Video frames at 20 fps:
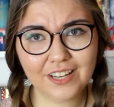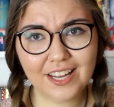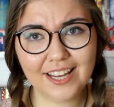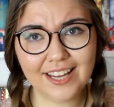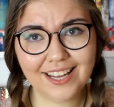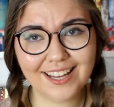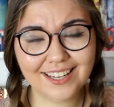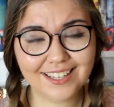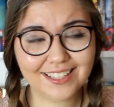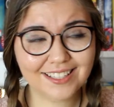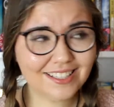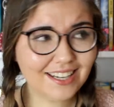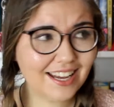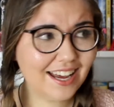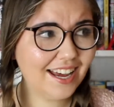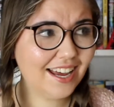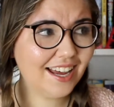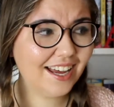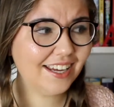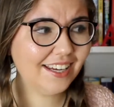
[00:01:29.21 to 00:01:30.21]
and
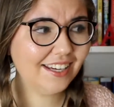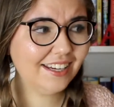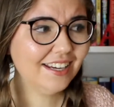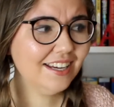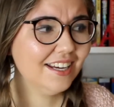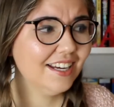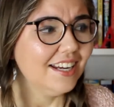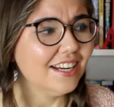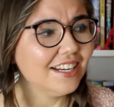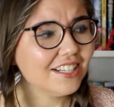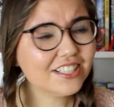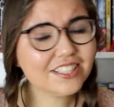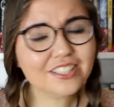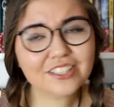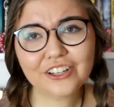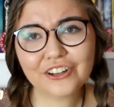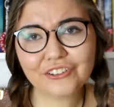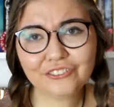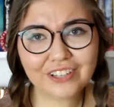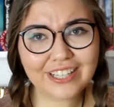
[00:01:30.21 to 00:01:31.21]
I just
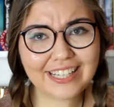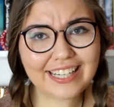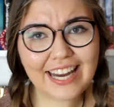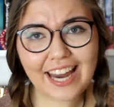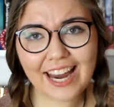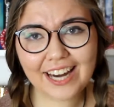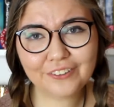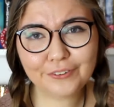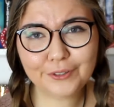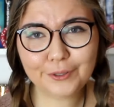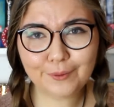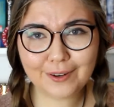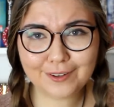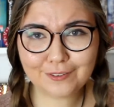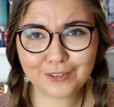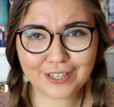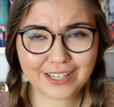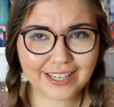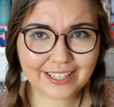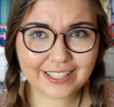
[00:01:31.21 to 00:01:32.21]
got really angry
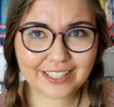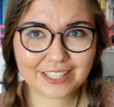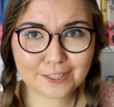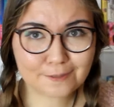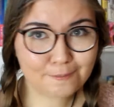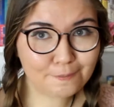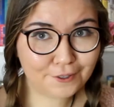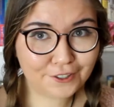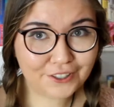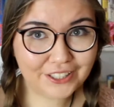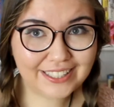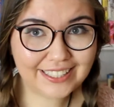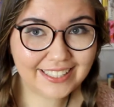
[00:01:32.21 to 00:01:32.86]
when reading this book.